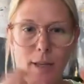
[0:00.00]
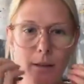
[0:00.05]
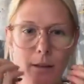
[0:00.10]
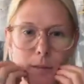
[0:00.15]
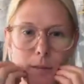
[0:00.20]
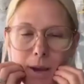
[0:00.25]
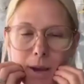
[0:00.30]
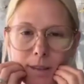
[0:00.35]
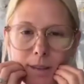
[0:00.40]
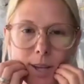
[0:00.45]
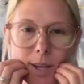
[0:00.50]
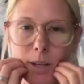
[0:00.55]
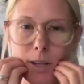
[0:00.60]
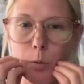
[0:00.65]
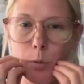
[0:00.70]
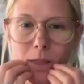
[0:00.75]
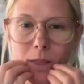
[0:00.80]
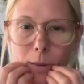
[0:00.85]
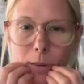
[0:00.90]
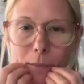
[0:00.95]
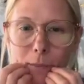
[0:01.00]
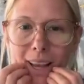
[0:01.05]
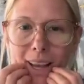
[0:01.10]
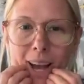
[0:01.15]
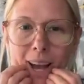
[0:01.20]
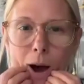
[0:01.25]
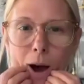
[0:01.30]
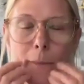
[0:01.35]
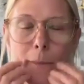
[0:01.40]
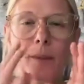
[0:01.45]
It made sense within
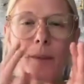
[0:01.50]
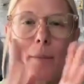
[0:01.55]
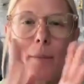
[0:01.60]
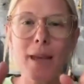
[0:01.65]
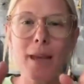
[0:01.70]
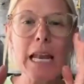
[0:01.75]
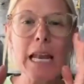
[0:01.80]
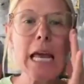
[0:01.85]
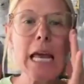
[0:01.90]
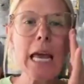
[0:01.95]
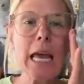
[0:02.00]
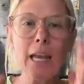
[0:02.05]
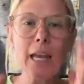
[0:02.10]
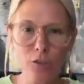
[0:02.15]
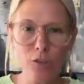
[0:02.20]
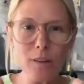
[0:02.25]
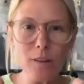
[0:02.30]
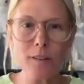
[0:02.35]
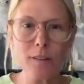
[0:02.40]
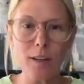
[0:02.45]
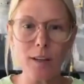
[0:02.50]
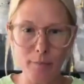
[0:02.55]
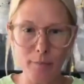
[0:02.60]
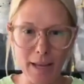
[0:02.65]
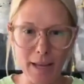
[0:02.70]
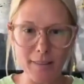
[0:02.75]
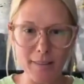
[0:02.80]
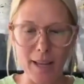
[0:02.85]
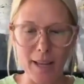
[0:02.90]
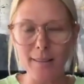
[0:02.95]
my gums. It just
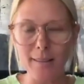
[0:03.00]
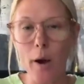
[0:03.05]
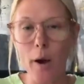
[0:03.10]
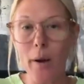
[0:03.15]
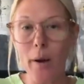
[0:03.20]
did make sense.